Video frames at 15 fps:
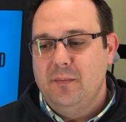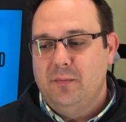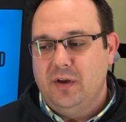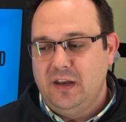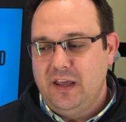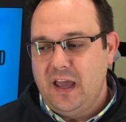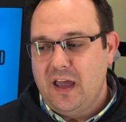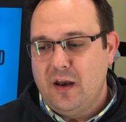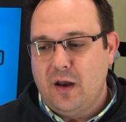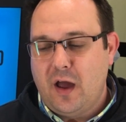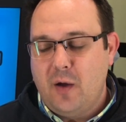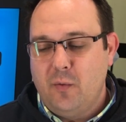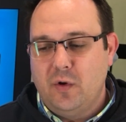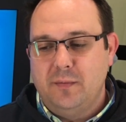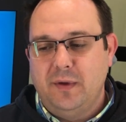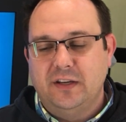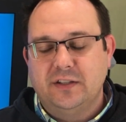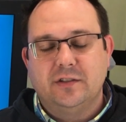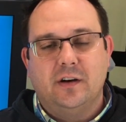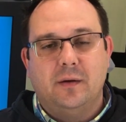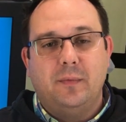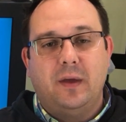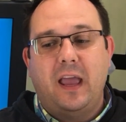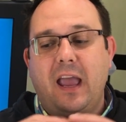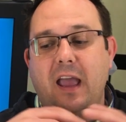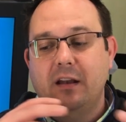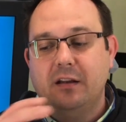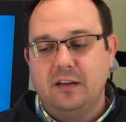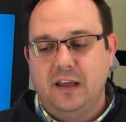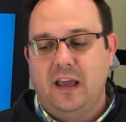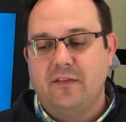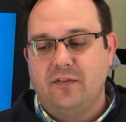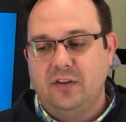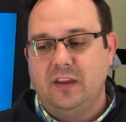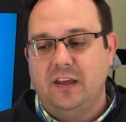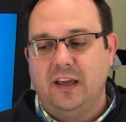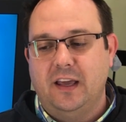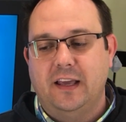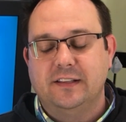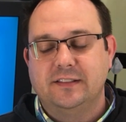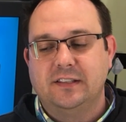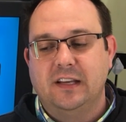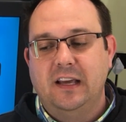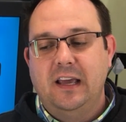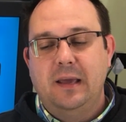but again, I want to make sure I'm handling everything as